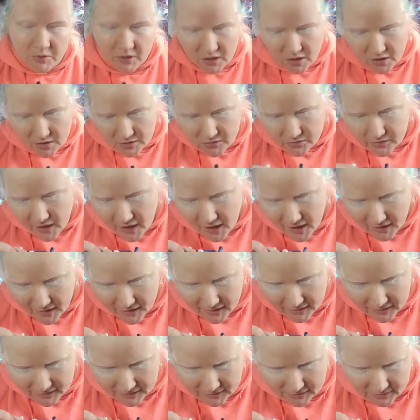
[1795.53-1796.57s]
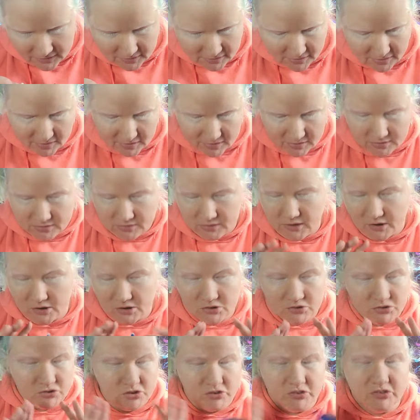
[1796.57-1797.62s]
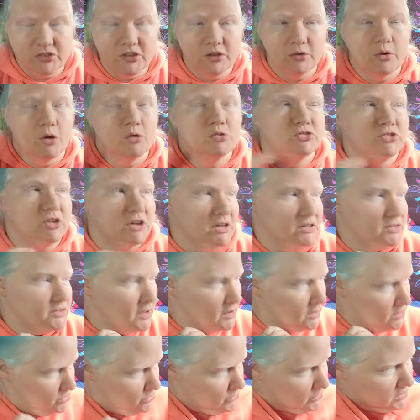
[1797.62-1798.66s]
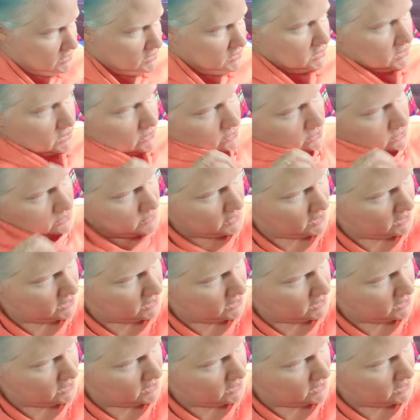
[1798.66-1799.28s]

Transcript: because I, there's just zero chance I can thread a needle on